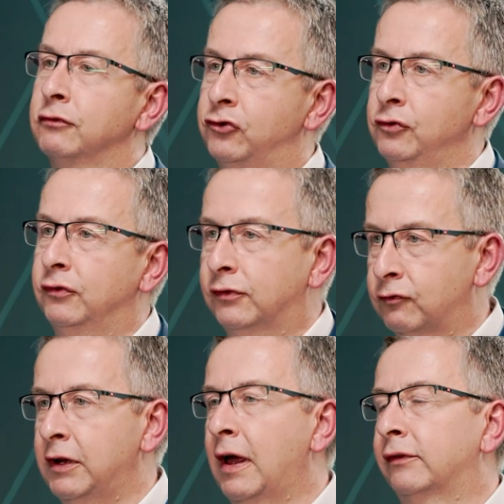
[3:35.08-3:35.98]
reduce
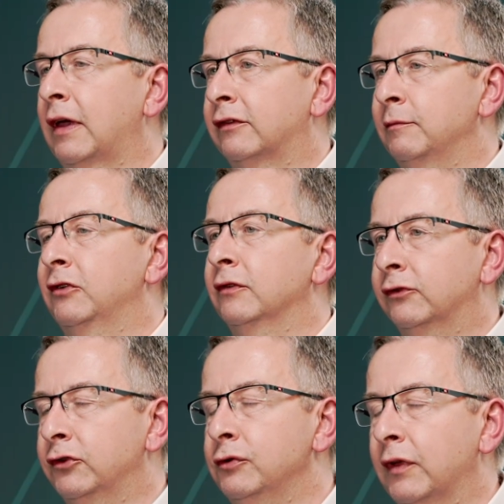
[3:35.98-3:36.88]
greenhouse gas
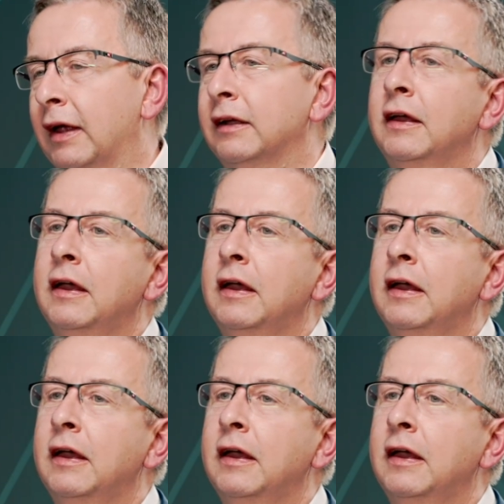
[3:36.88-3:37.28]
emissions to do that.